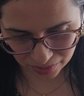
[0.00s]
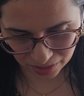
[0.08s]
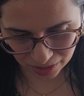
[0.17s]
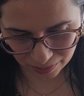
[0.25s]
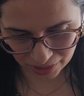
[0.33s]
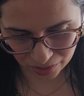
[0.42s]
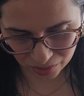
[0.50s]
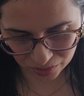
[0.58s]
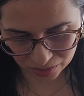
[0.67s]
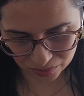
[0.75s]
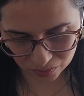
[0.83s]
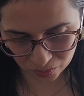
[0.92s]
about
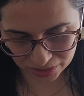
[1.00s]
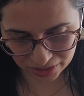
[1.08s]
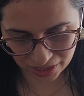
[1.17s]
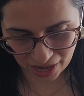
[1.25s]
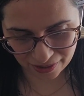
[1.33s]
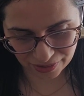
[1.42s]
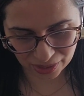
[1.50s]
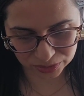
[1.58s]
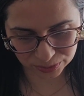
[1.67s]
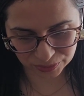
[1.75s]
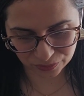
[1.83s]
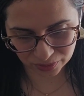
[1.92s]
1.5
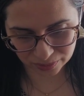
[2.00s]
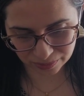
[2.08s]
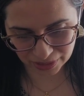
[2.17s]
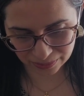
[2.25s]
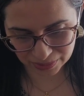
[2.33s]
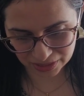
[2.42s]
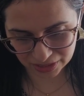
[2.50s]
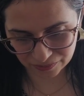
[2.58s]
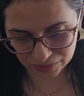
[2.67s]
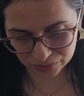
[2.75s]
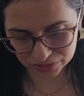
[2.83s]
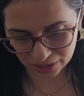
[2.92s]
hours before baby,
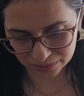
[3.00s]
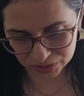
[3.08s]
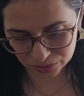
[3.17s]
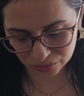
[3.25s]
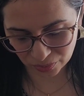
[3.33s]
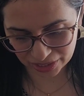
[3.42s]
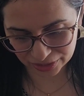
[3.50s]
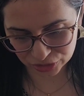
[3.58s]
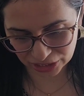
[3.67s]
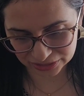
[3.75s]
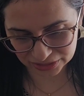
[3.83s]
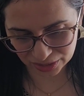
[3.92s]
giving you time to wake
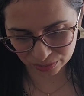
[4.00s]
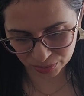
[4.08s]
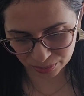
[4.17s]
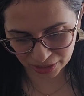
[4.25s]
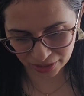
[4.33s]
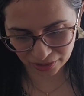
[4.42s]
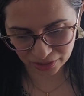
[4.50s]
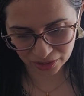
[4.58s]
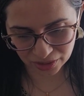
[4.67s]
gently and prepare.